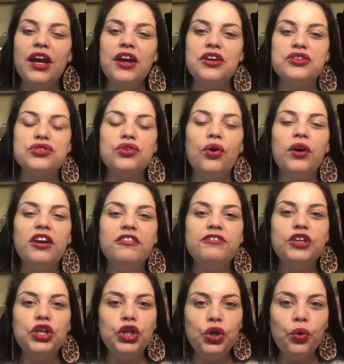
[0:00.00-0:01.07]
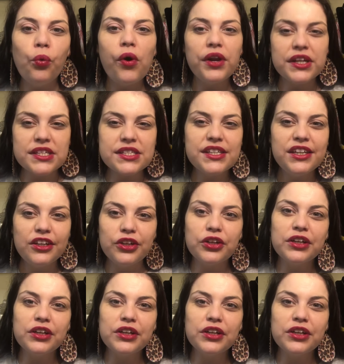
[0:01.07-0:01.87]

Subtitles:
So if you want to see your